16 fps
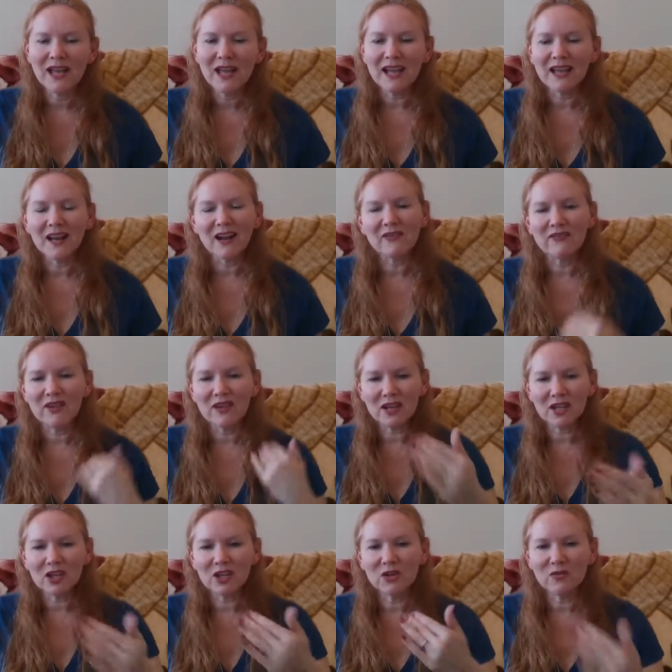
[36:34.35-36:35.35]
And I felt
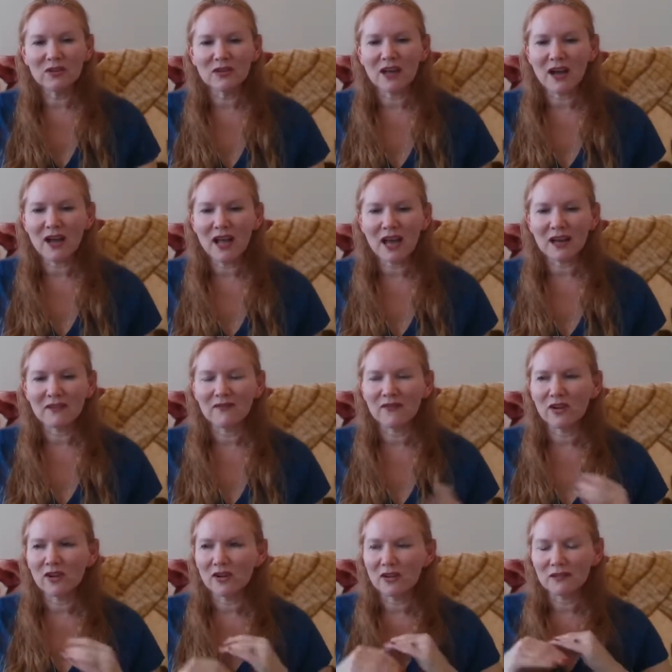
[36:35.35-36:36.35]
like you and I had a
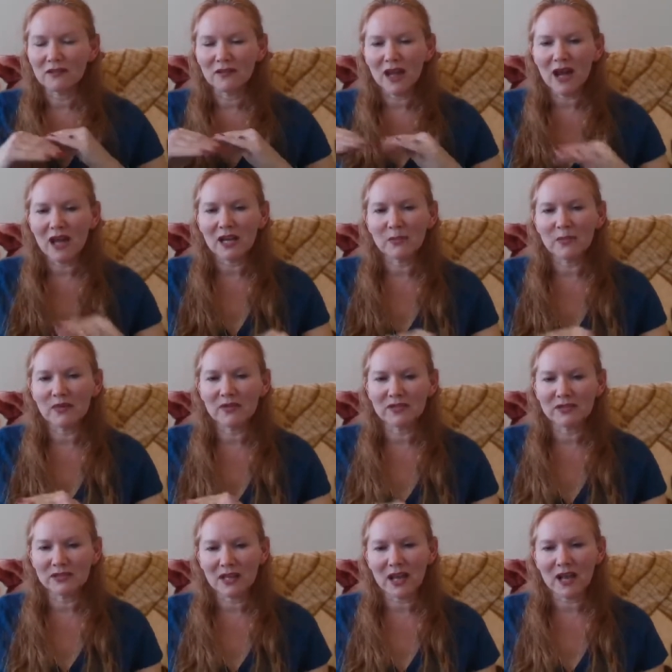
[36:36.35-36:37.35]
very light
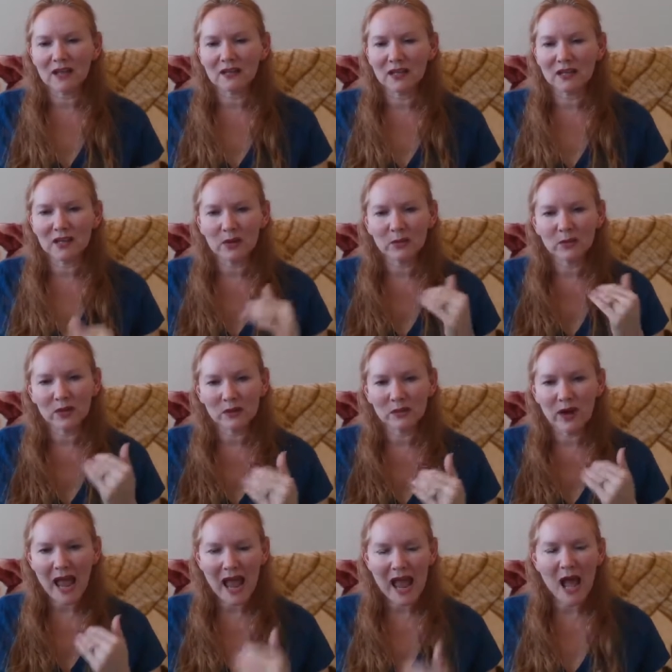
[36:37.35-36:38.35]
personality. Like, we
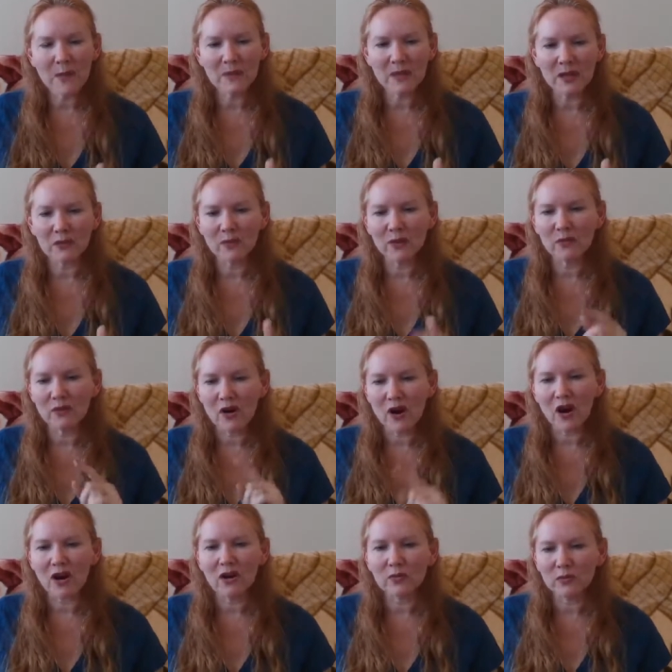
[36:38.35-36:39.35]
were happy. We were
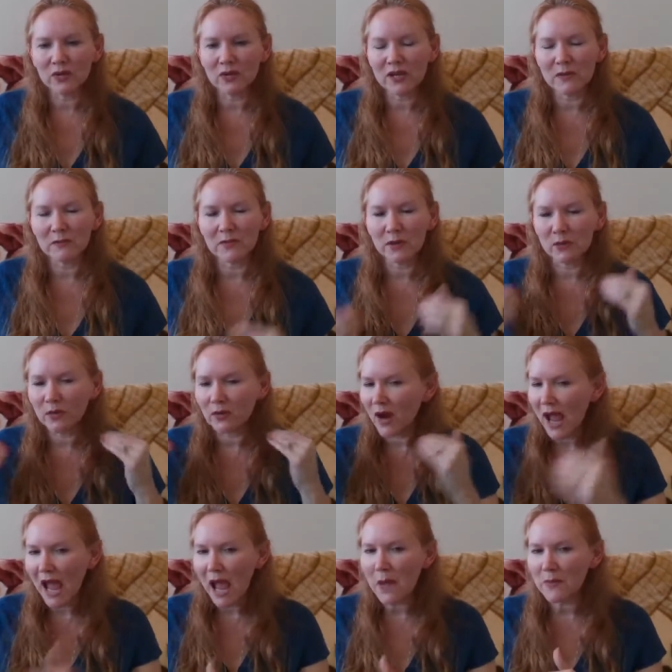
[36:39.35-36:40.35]
hardworking, but we
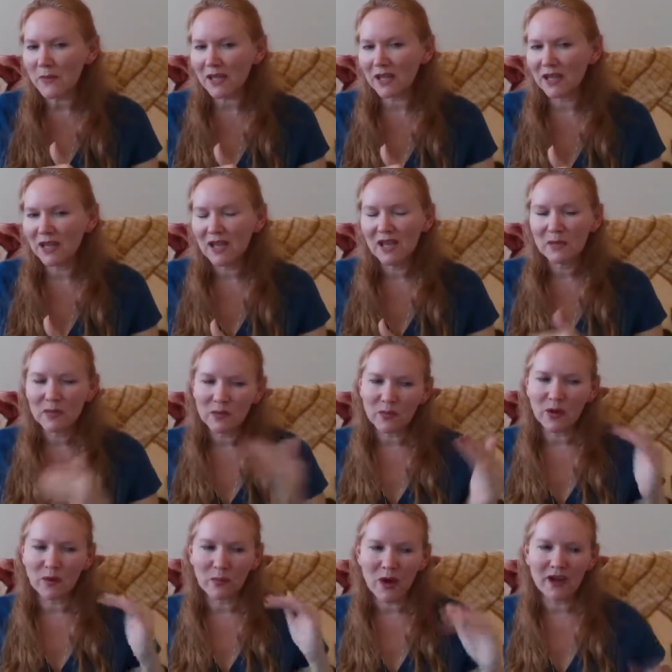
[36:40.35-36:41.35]
were happy. But
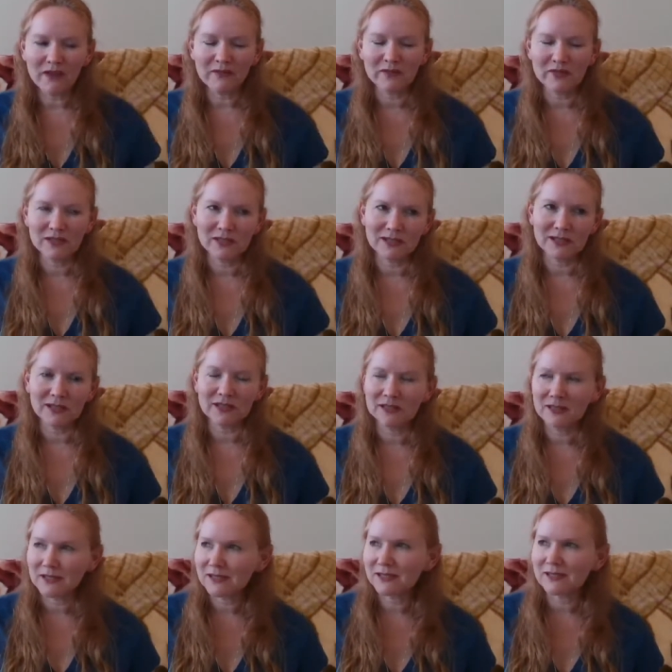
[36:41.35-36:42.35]
my wife was just like,
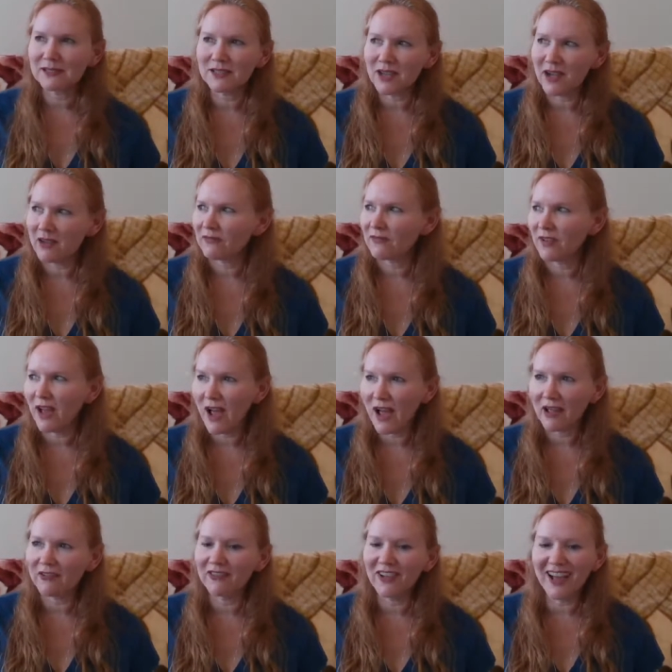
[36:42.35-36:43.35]
this is a tough
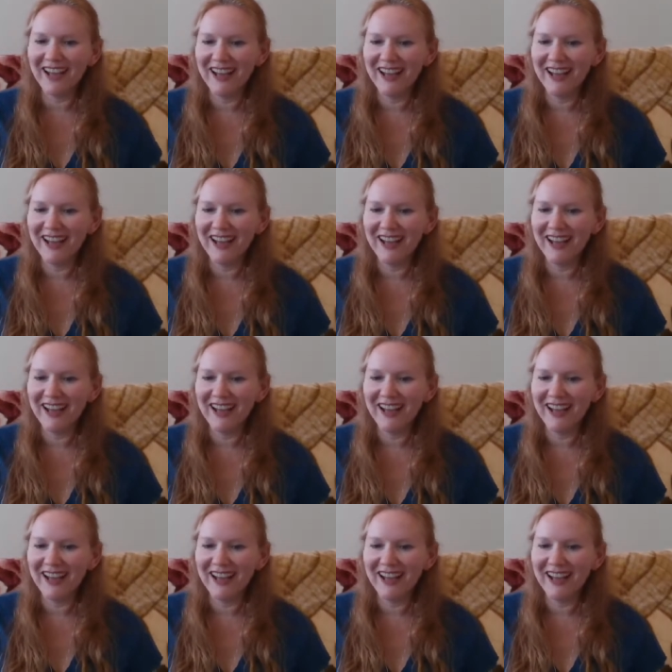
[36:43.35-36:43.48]
life.